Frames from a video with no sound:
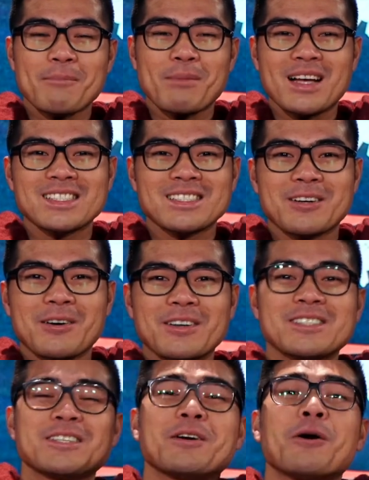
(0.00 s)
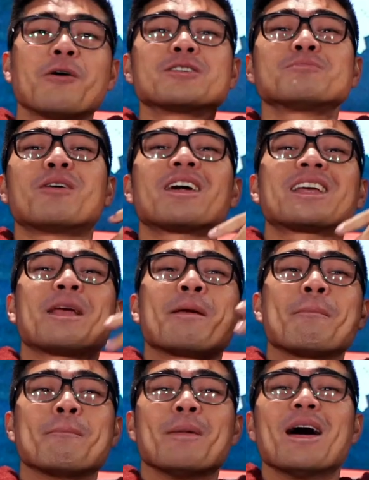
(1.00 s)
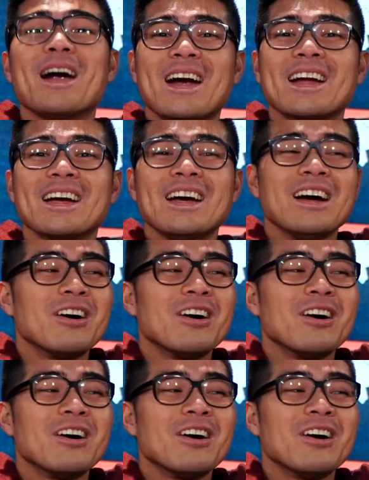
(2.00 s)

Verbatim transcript: Pasco is your host, Markie-Mark.